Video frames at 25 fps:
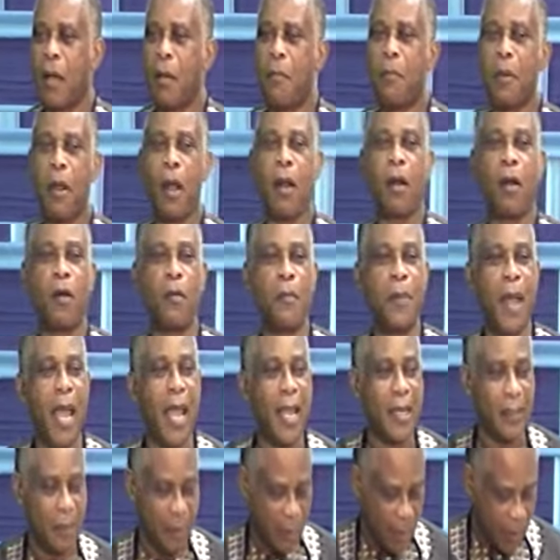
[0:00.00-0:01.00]
Brother
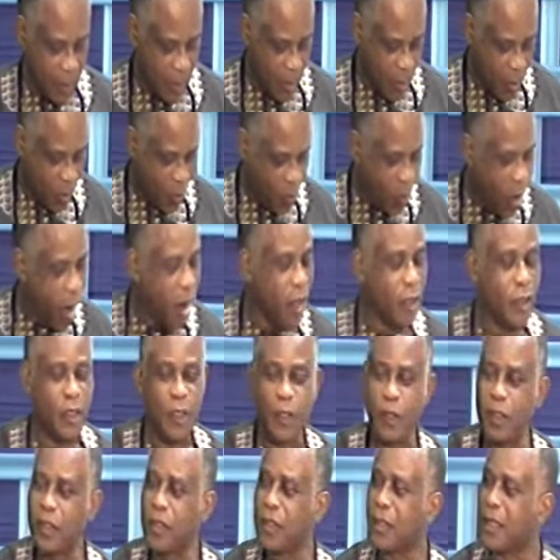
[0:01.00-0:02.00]
Reuben, what do
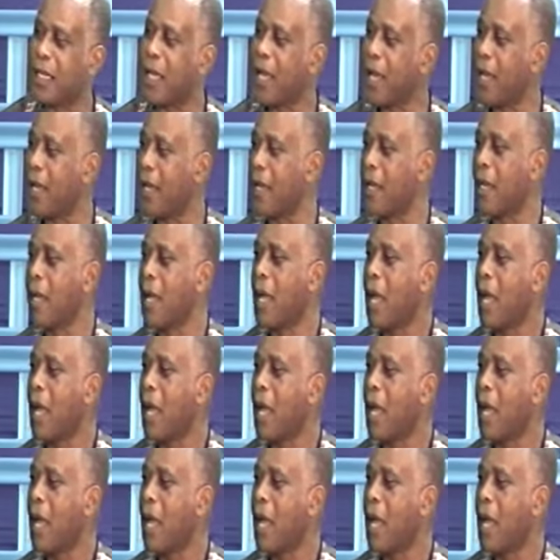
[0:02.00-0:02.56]
you say?